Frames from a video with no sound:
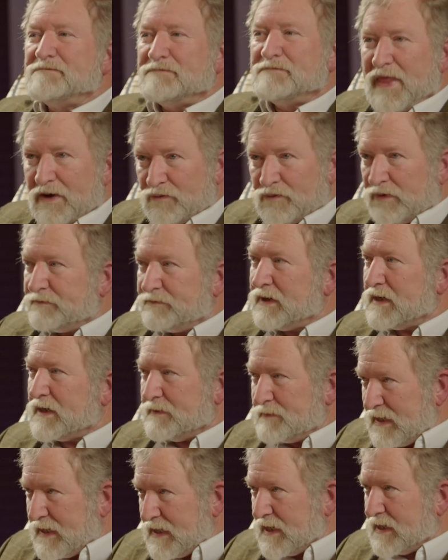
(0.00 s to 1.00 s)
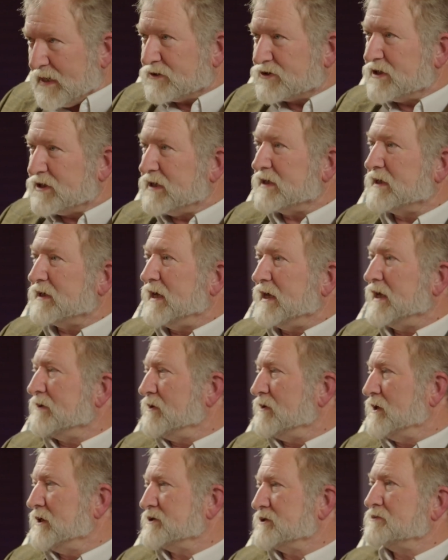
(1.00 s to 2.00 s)
That would be PhD in
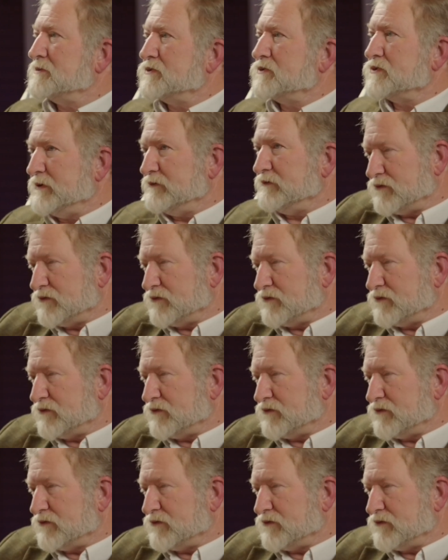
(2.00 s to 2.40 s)
animal husbandry